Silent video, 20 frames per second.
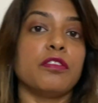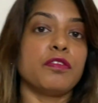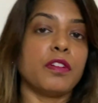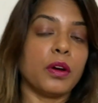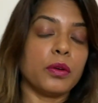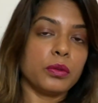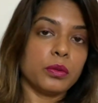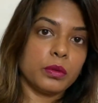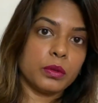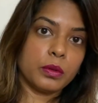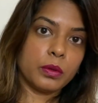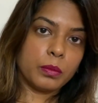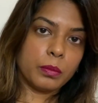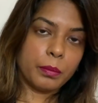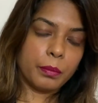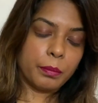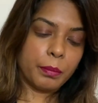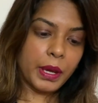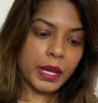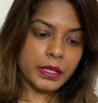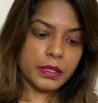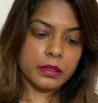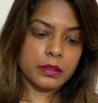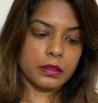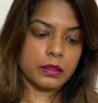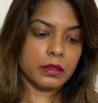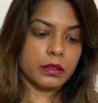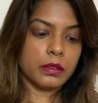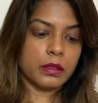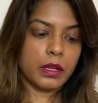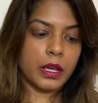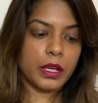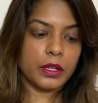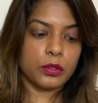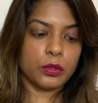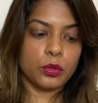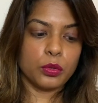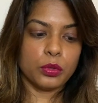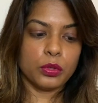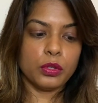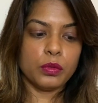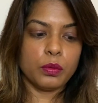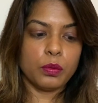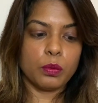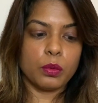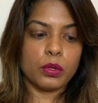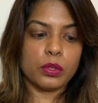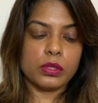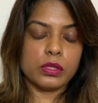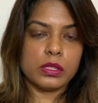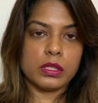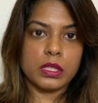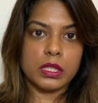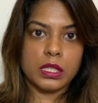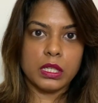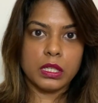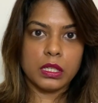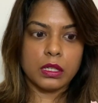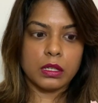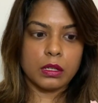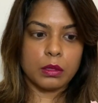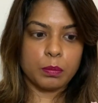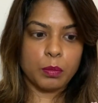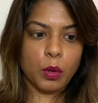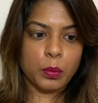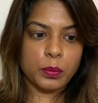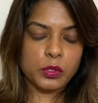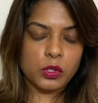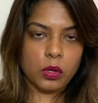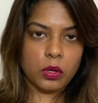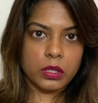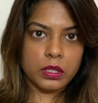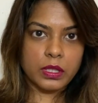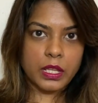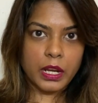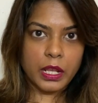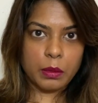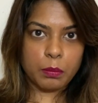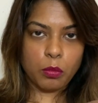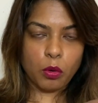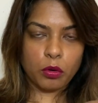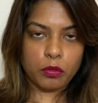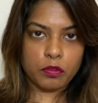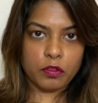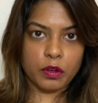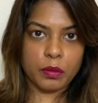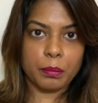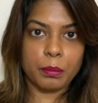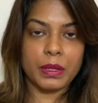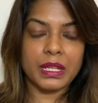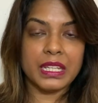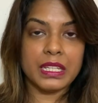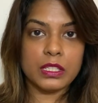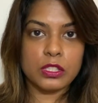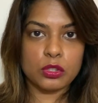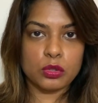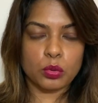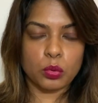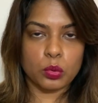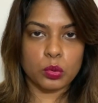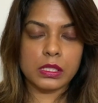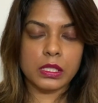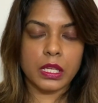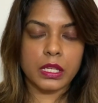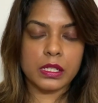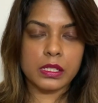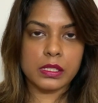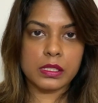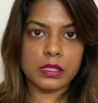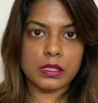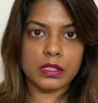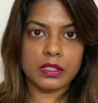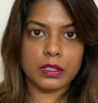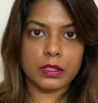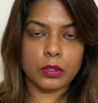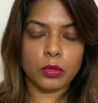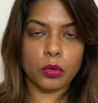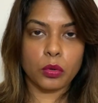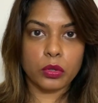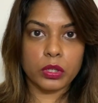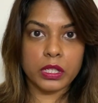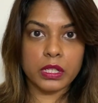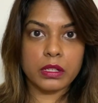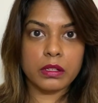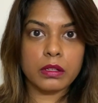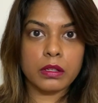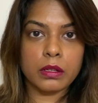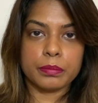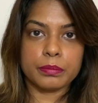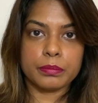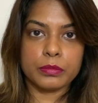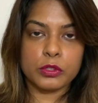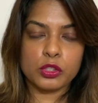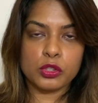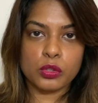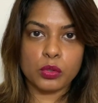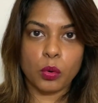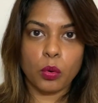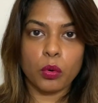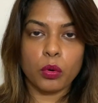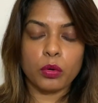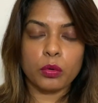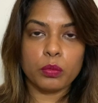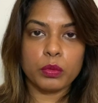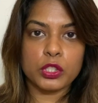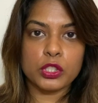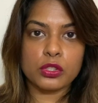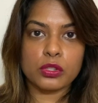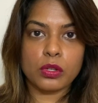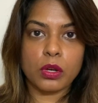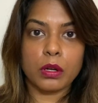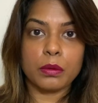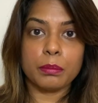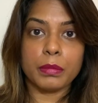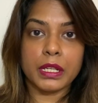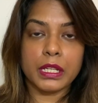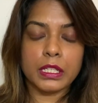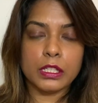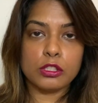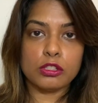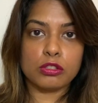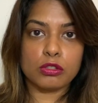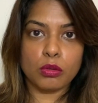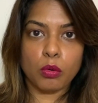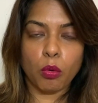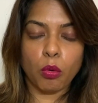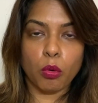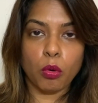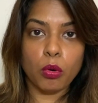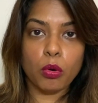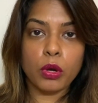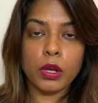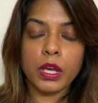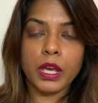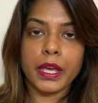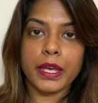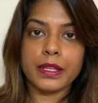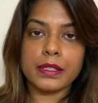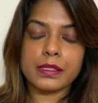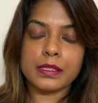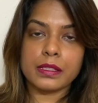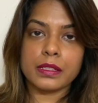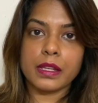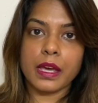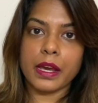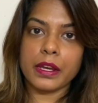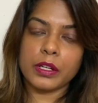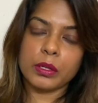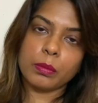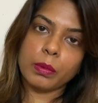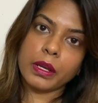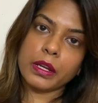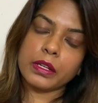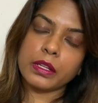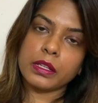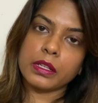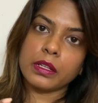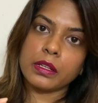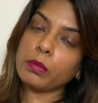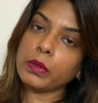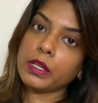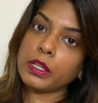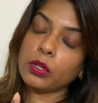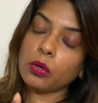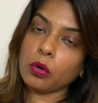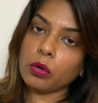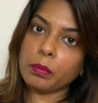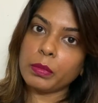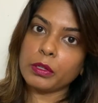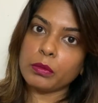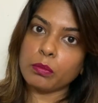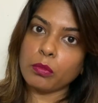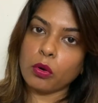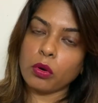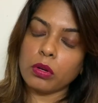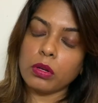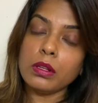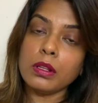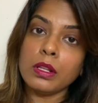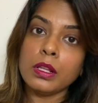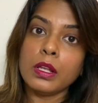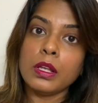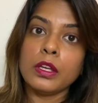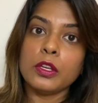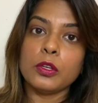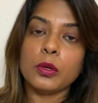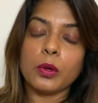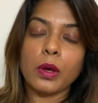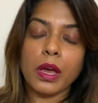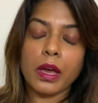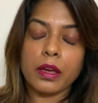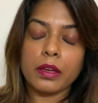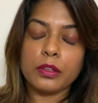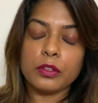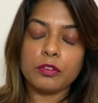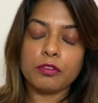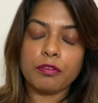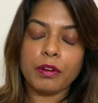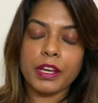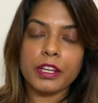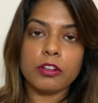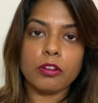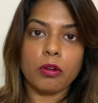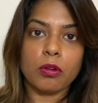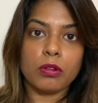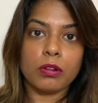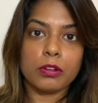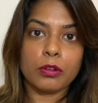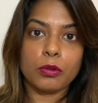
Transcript: found better and good was the pop socket that I bought from Miniso. There is a Korean store which is called Miniso. It's in Hyderabad in Inorbit Mall. You find all